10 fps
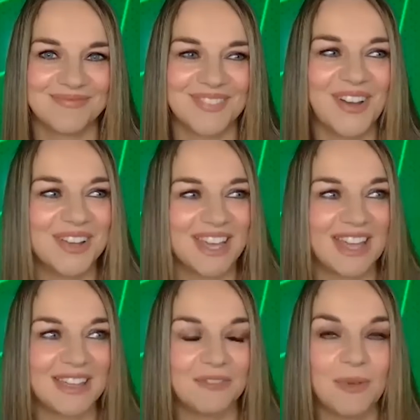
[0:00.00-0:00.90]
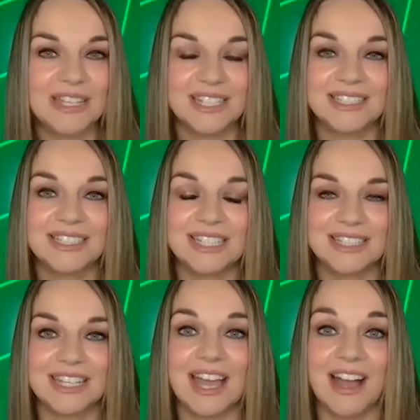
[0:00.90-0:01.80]
Okay, Manchester
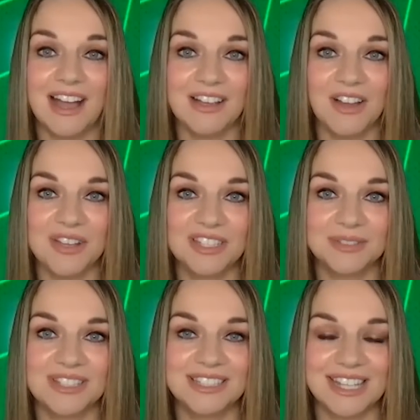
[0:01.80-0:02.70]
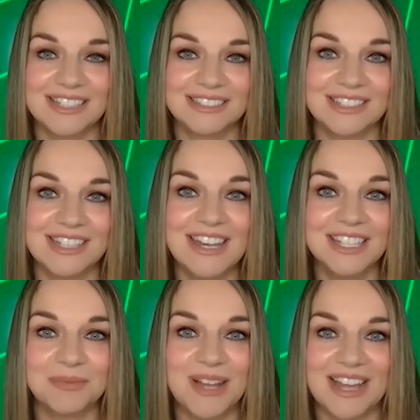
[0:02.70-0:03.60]
City are going to win the title.
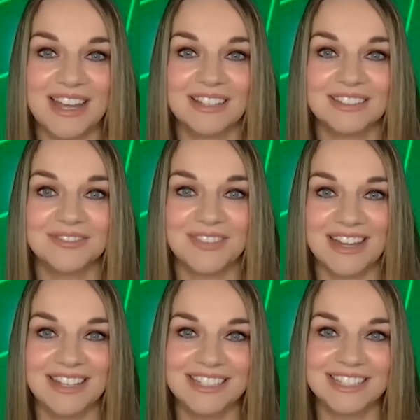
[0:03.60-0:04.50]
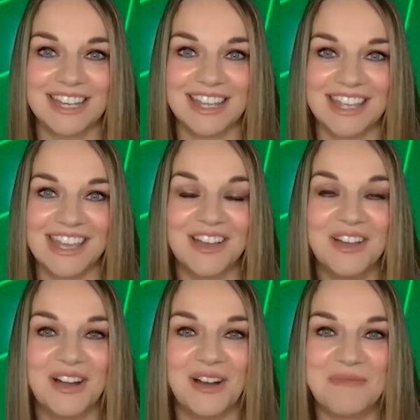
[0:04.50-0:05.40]
Janusz Michallik has finally said it here
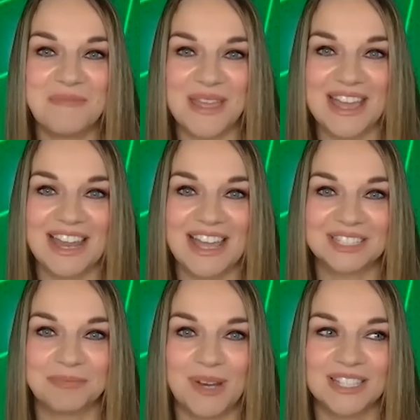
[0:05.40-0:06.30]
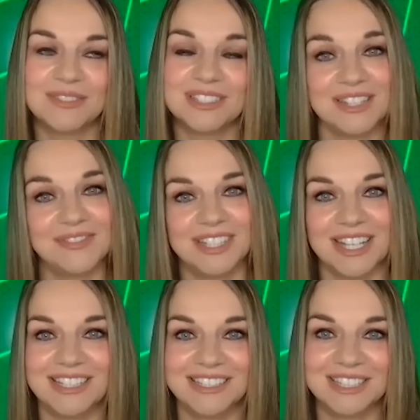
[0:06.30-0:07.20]
on PL Express. We'll see if he
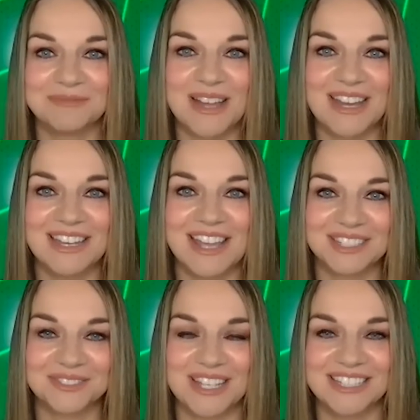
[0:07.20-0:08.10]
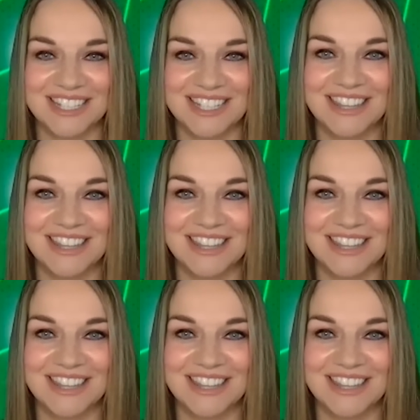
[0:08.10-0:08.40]
changes his mind next week. See you